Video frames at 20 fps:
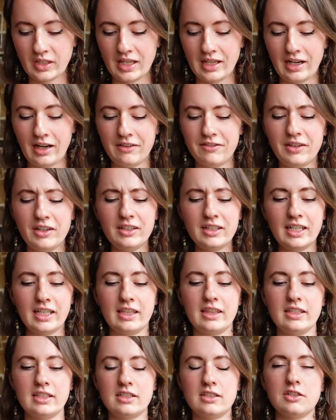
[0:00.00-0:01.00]
I felt like
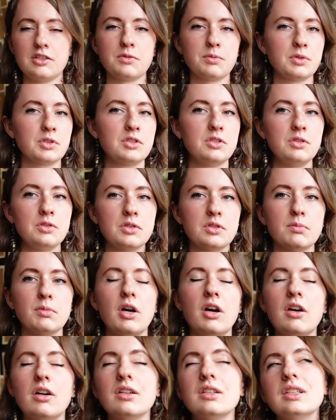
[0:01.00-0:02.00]
this just was too
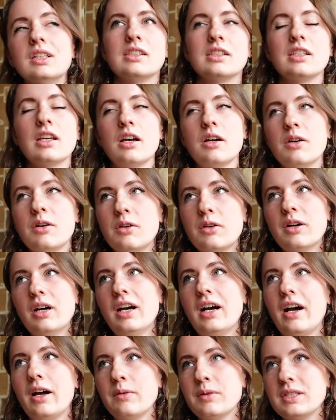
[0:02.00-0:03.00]
small. So
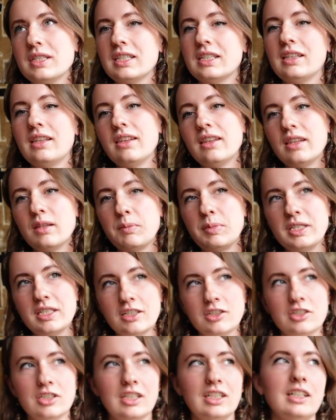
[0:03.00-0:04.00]
I was in the
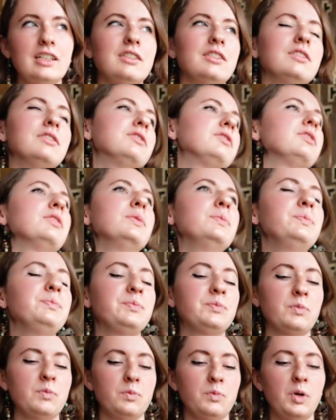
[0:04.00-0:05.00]
position of,
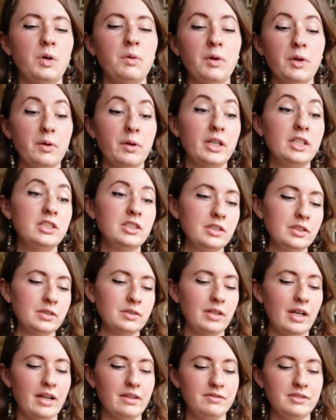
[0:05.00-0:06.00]
well, what do I do?
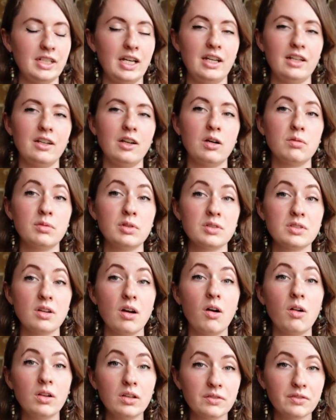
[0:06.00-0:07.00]
I've done almost
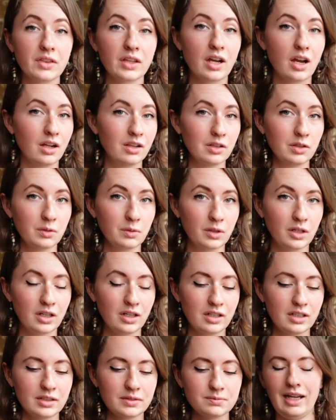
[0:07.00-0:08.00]
all of the color
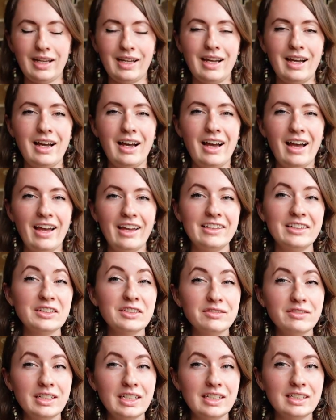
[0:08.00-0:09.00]
work. I kind
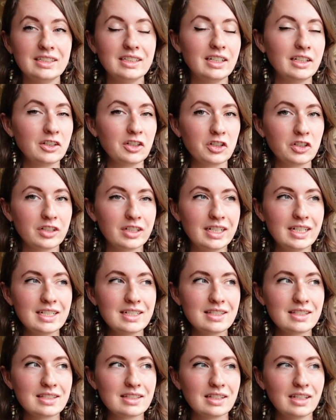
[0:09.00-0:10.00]
of need to
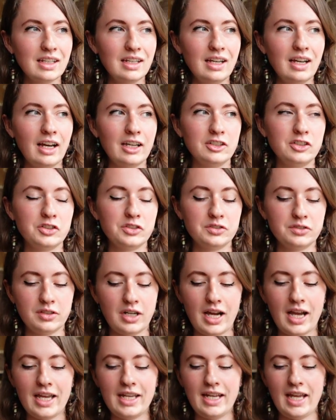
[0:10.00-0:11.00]
increase. I
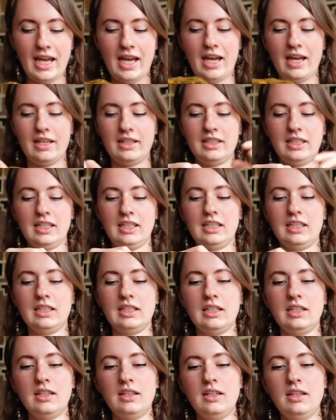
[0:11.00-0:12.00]
tried adding
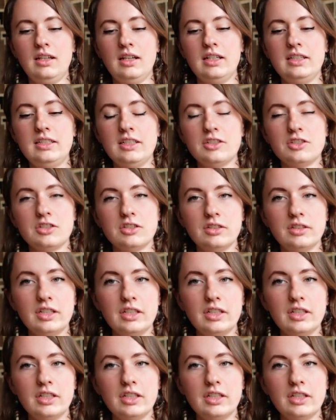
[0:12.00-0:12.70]
additional